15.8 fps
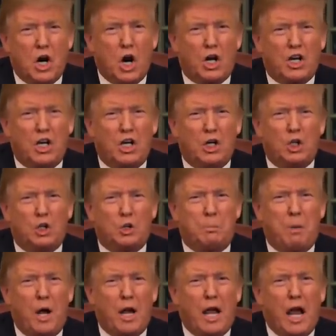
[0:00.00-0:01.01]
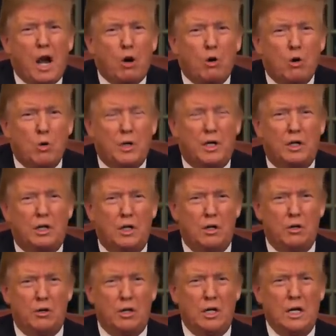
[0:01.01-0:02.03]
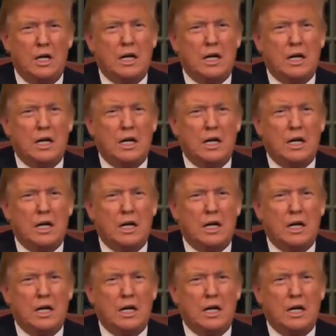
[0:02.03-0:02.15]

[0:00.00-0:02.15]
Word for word: are killed by heroin alone,